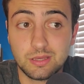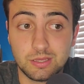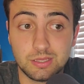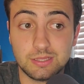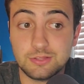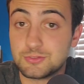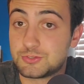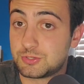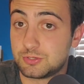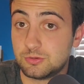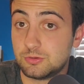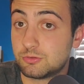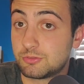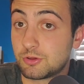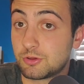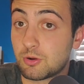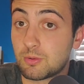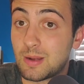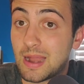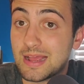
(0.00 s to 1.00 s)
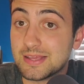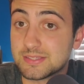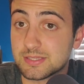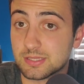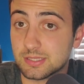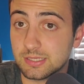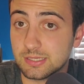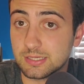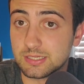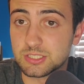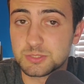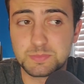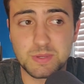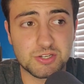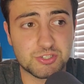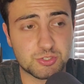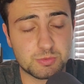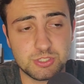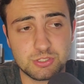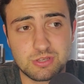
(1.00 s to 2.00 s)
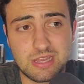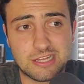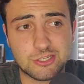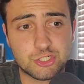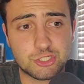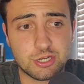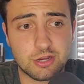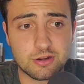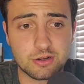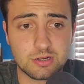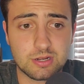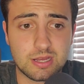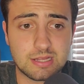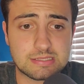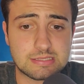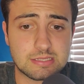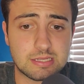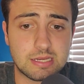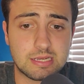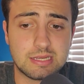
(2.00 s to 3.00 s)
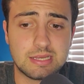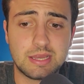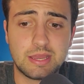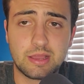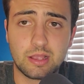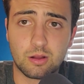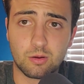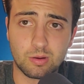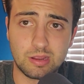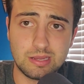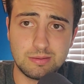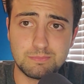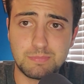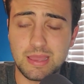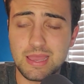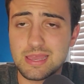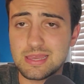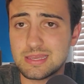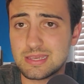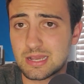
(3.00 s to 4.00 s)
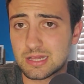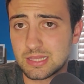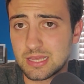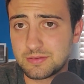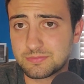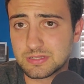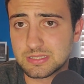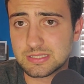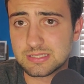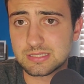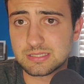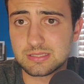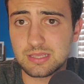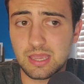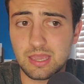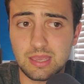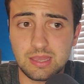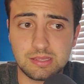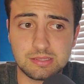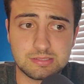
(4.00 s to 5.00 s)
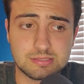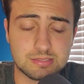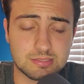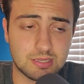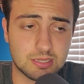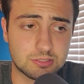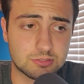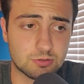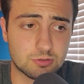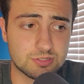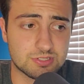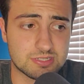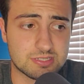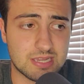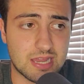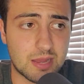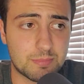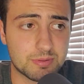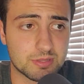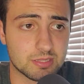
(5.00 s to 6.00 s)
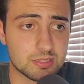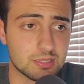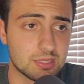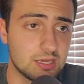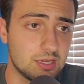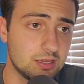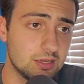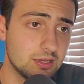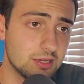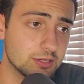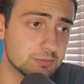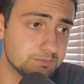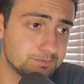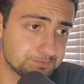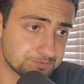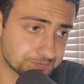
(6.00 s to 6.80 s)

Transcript: into the Horizon League, especially when you got juggernauts like Green Bay and Cleveland State, like towards the top of the league.